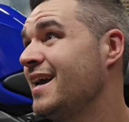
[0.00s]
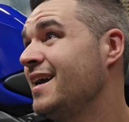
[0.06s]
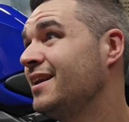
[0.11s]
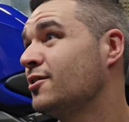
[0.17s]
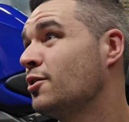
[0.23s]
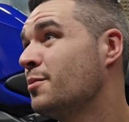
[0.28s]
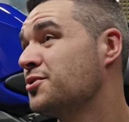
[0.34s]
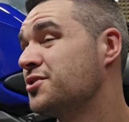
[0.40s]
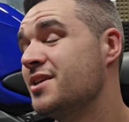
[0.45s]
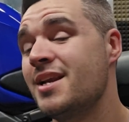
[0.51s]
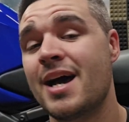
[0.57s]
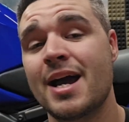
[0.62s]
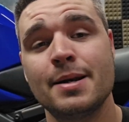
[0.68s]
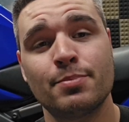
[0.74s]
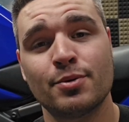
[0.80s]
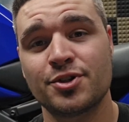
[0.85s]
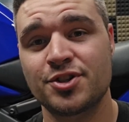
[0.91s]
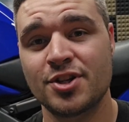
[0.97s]
almost
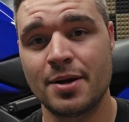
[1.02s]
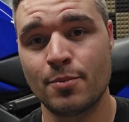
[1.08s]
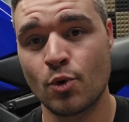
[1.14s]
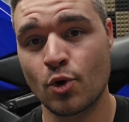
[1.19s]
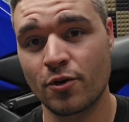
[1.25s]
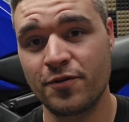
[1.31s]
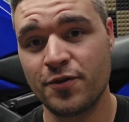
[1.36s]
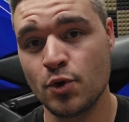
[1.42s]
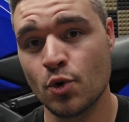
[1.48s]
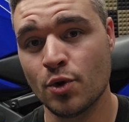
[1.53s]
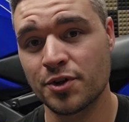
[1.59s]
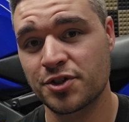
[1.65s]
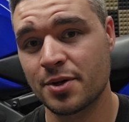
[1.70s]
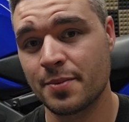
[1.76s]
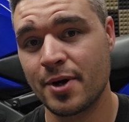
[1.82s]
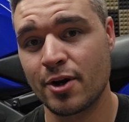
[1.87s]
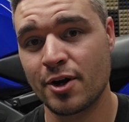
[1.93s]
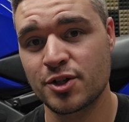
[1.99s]
9% more fuel in
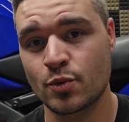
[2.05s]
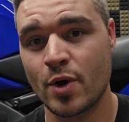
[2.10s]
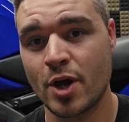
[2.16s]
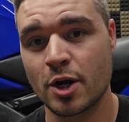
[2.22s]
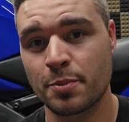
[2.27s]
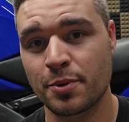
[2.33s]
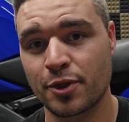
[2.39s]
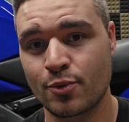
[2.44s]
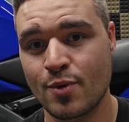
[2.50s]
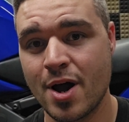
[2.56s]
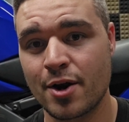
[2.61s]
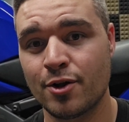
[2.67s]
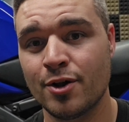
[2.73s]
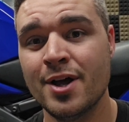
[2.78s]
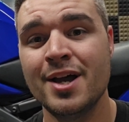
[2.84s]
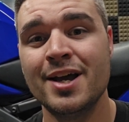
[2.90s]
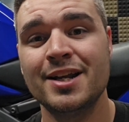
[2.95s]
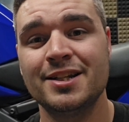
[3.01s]
some areas of wide open
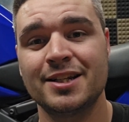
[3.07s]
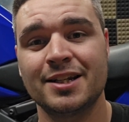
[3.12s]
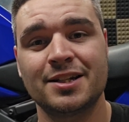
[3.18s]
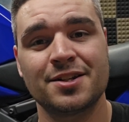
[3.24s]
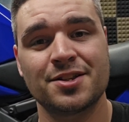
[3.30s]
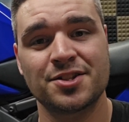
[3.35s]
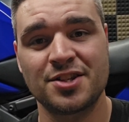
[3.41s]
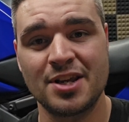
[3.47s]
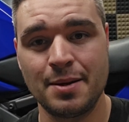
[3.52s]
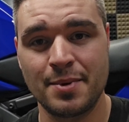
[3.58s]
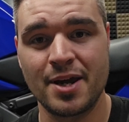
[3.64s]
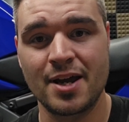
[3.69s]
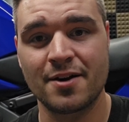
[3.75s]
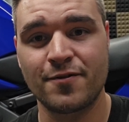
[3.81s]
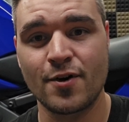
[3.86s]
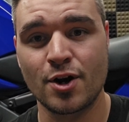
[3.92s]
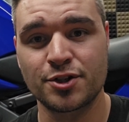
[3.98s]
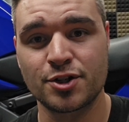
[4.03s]
throttle to get to the same
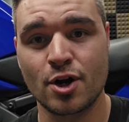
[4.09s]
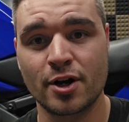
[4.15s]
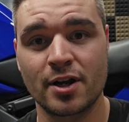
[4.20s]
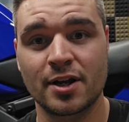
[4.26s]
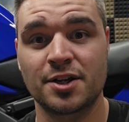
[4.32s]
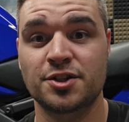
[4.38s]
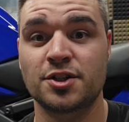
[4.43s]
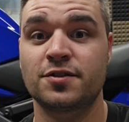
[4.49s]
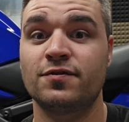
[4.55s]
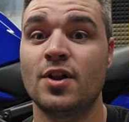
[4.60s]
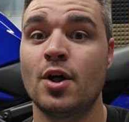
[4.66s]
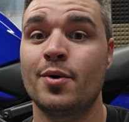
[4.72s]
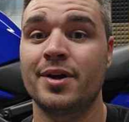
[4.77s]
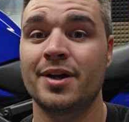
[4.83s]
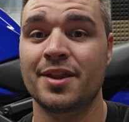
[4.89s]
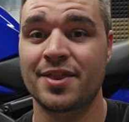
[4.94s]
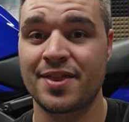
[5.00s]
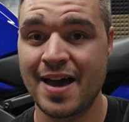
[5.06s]
AFR target because it's
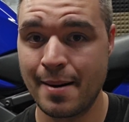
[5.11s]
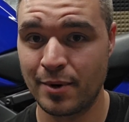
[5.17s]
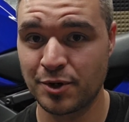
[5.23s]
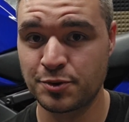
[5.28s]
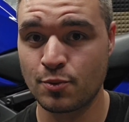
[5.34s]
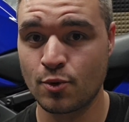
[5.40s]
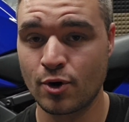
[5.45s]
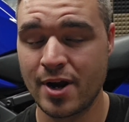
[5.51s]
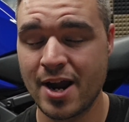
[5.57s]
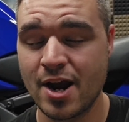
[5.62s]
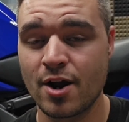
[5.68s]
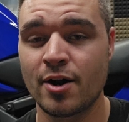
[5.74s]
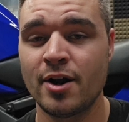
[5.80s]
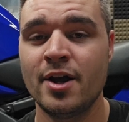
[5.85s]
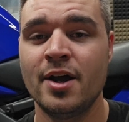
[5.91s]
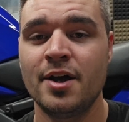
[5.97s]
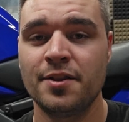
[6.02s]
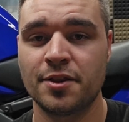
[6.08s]
flowing that much more air
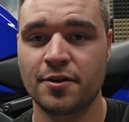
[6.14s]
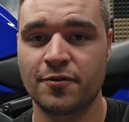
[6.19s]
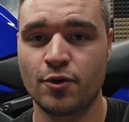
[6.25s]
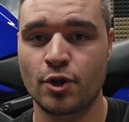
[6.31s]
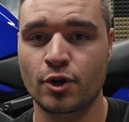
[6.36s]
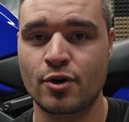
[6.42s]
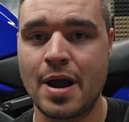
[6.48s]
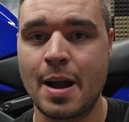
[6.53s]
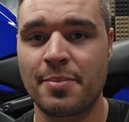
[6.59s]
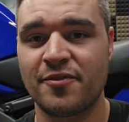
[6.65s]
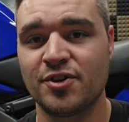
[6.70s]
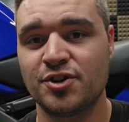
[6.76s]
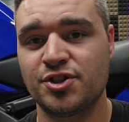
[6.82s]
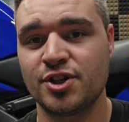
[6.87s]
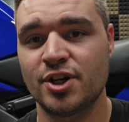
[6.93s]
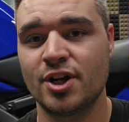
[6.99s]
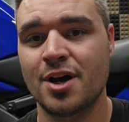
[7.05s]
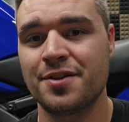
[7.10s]
than the full Akrapovic
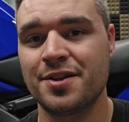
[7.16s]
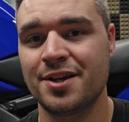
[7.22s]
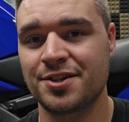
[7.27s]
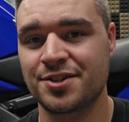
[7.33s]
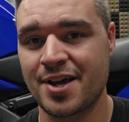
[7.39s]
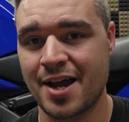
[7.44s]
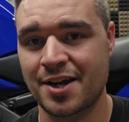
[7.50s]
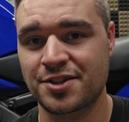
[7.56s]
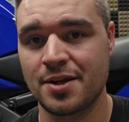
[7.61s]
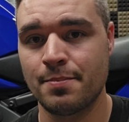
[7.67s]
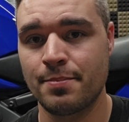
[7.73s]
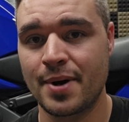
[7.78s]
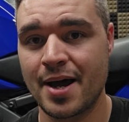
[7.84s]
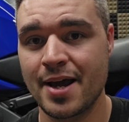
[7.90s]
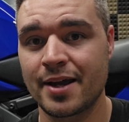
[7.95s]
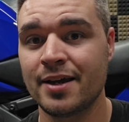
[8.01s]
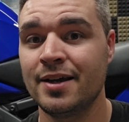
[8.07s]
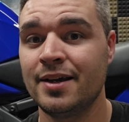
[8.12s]
did on the exact same
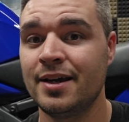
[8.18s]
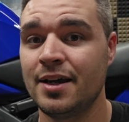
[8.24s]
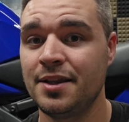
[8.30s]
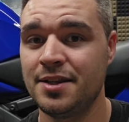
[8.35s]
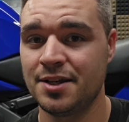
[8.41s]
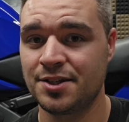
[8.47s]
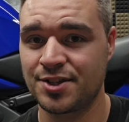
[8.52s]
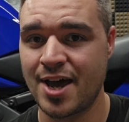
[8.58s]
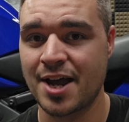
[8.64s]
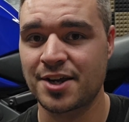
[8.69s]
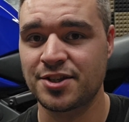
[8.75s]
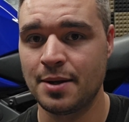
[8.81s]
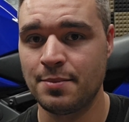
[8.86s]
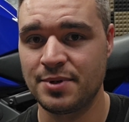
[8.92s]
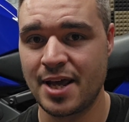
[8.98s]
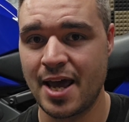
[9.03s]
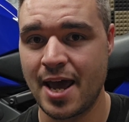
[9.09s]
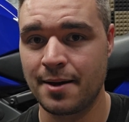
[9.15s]
bike in the exact same
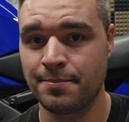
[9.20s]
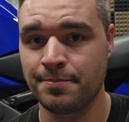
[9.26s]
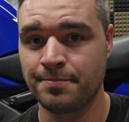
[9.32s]
day.